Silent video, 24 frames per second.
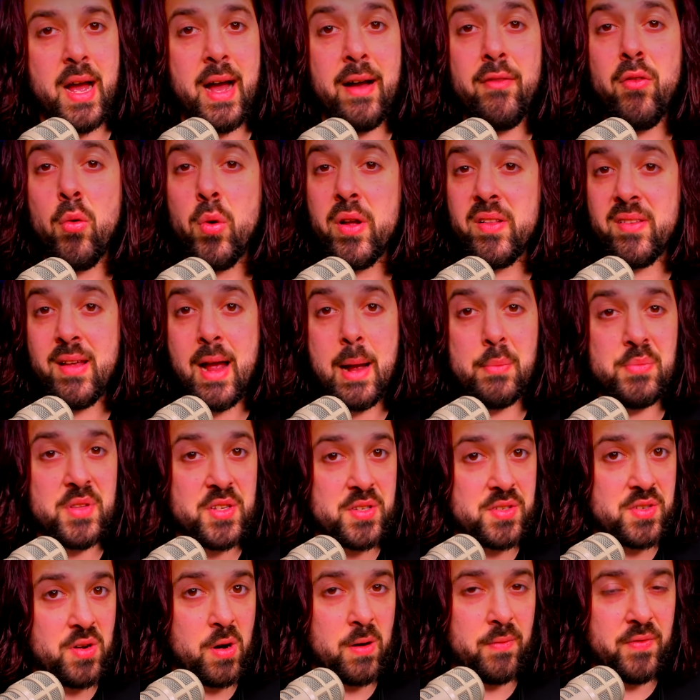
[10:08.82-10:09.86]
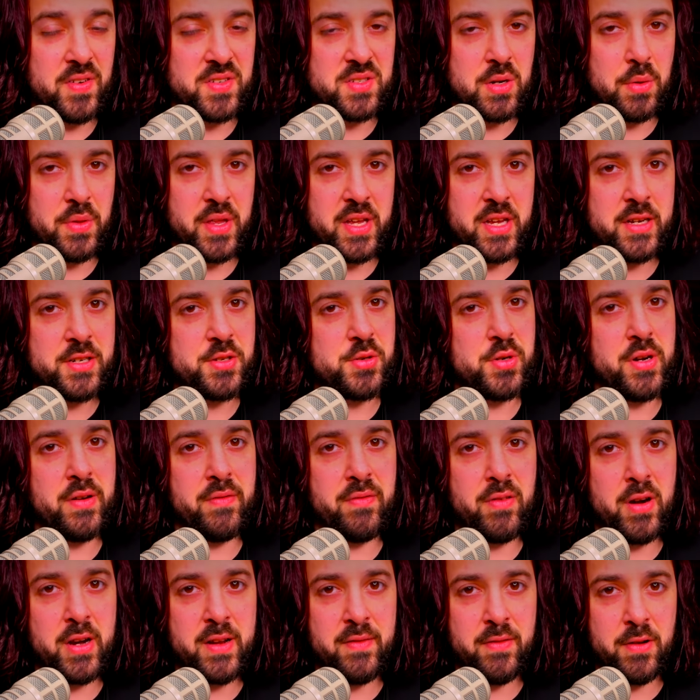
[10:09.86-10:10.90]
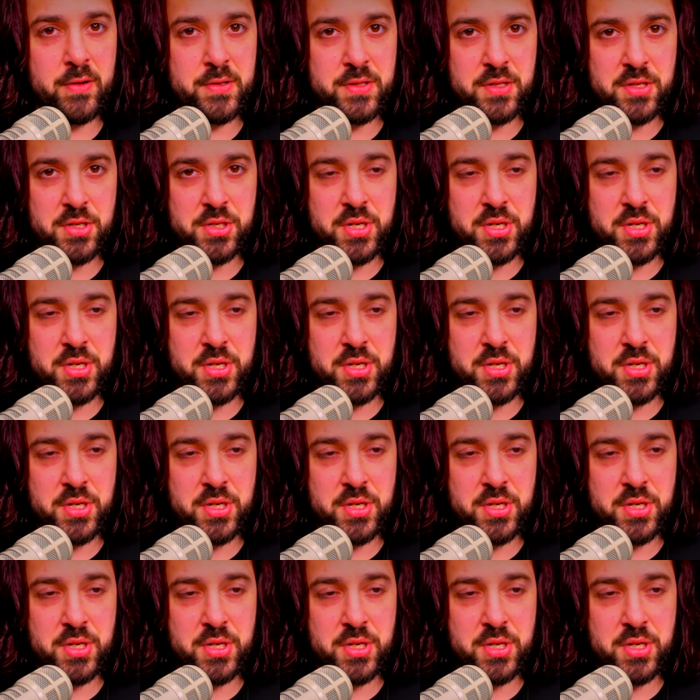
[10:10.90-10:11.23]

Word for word: I've only tapped the surface on the history of Freddy vs.